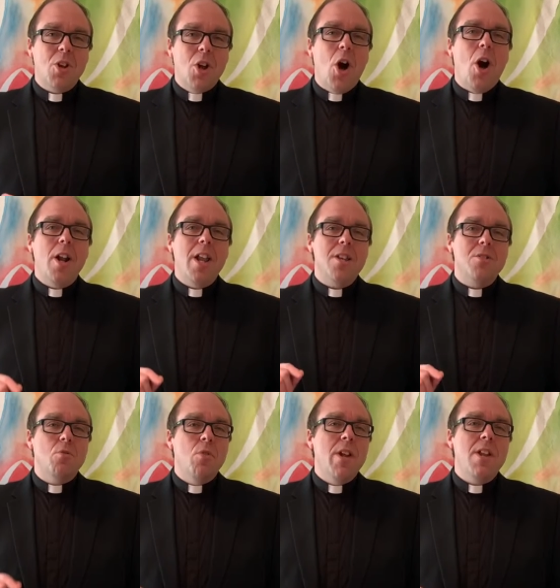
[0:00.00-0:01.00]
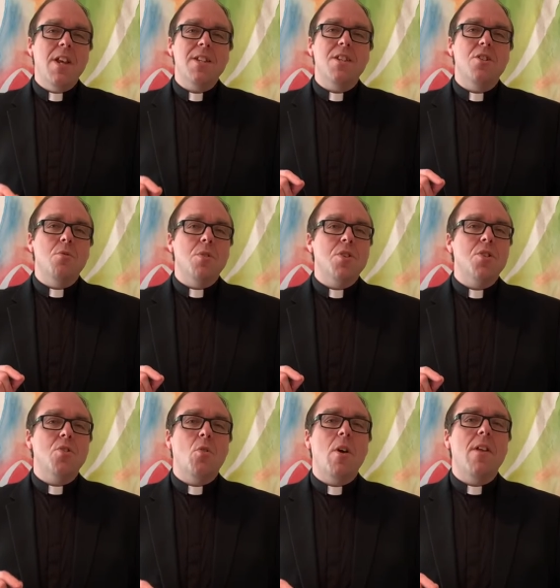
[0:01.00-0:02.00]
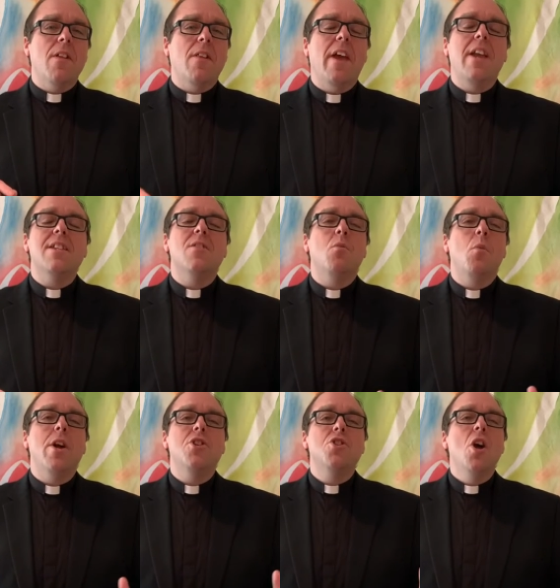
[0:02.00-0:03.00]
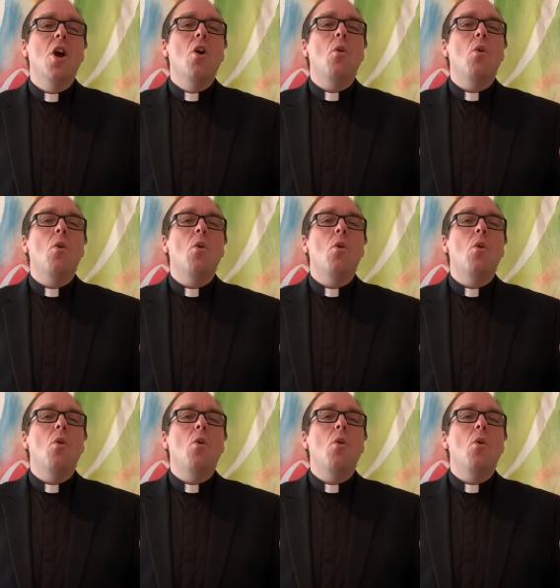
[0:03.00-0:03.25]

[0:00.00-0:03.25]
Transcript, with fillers: God has written us into a story the likes of which